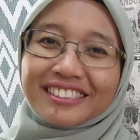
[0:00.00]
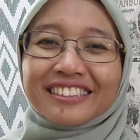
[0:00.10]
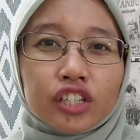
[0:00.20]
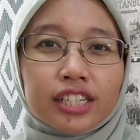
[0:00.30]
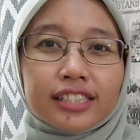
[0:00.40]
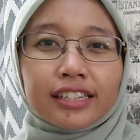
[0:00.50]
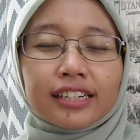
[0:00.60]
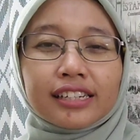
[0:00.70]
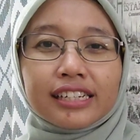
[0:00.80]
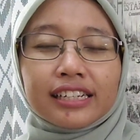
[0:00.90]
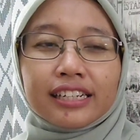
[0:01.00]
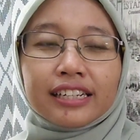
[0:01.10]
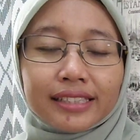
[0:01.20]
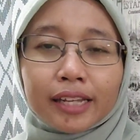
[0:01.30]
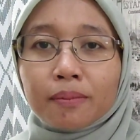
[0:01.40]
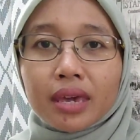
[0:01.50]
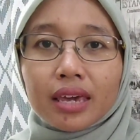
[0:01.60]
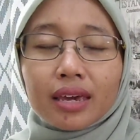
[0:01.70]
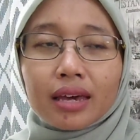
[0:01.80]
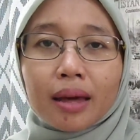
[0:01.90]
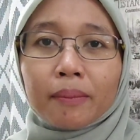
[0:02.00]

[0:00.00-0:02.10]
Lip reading: She suddenly sent me a